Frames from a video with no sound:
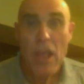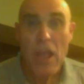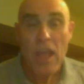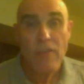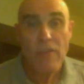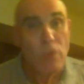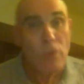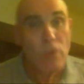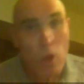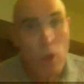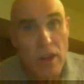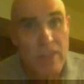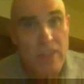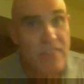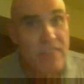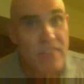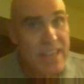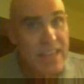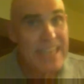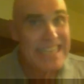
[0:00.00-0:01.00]
If you want to
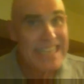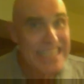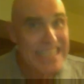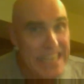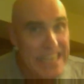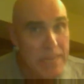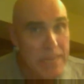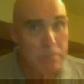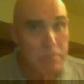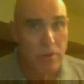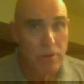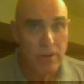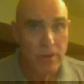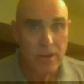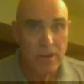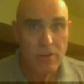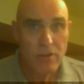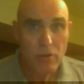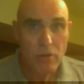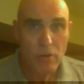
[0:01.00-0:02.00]
even get deeper
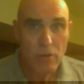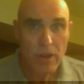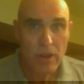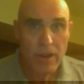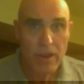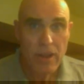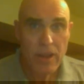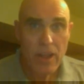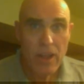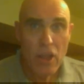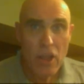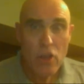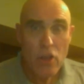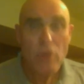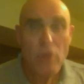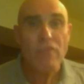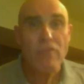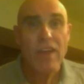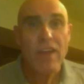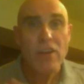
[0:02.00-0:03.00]
into it,
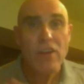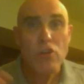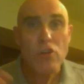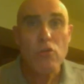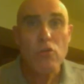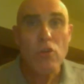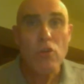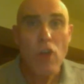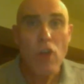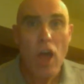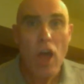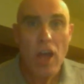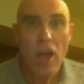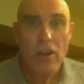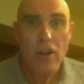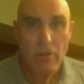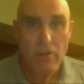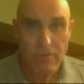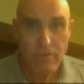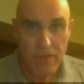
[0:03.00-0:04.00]
you'll find 2
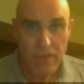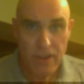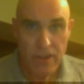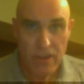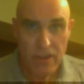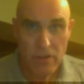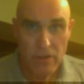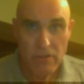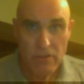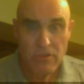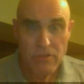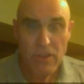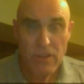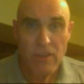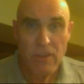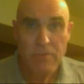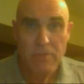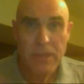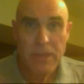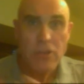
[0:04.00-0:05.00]
longer videos
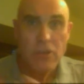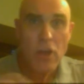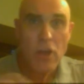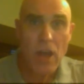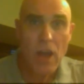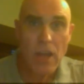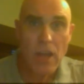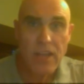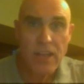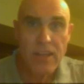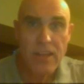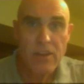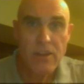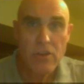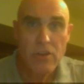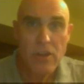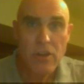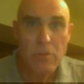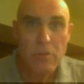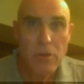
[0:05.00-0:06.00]
of me talking
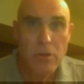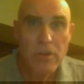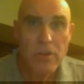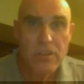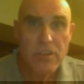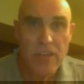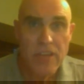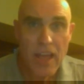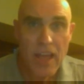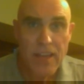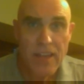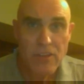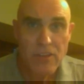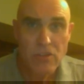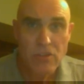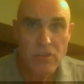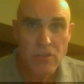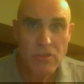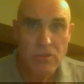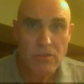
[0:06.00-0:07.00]
to computer science
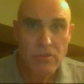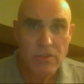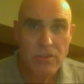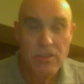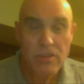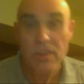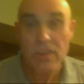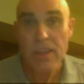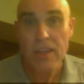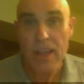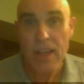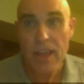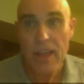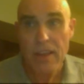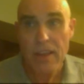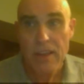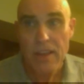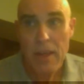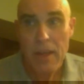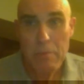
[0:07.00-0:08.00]
students
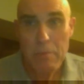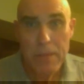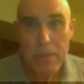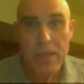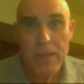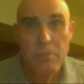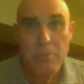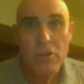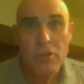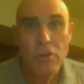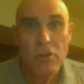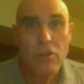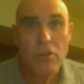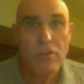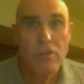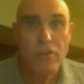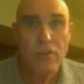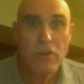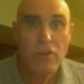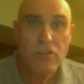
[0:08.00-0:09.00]
at Binghamton
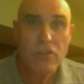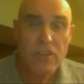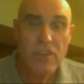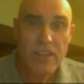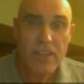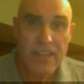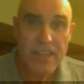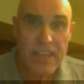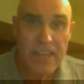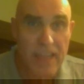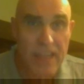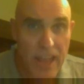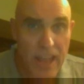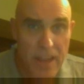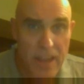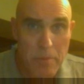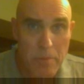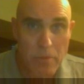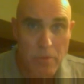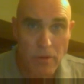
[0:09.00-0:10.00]
University in
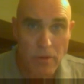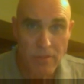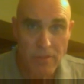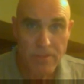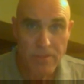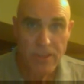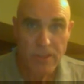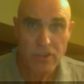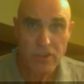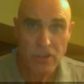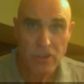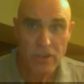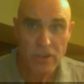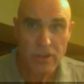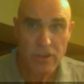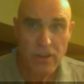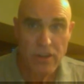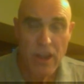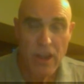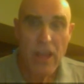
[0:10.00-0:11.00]
April of this
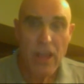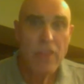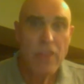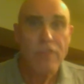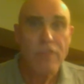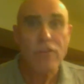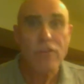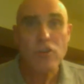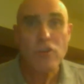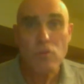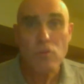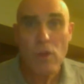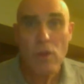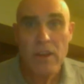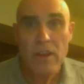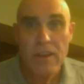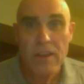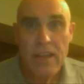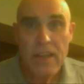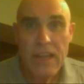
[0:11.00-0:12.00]
year. The first
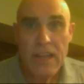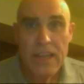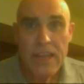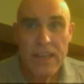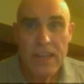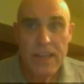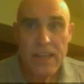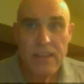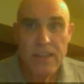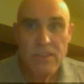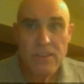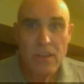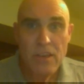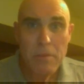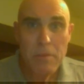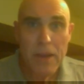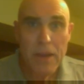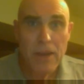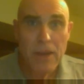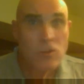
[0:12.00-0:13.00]
one is
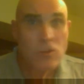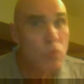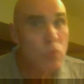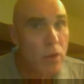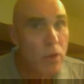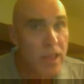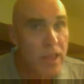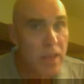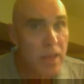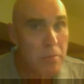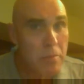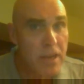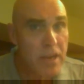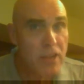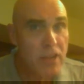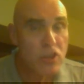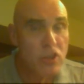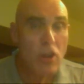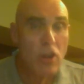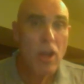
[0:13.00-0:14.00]
about 28
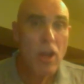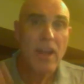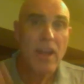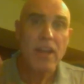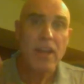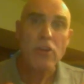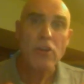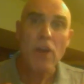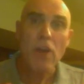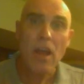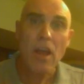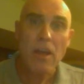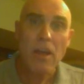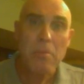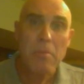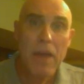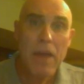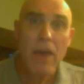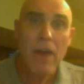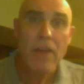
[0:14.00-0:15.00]
minutes long, and I talk
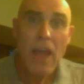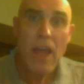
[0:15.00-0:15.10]
about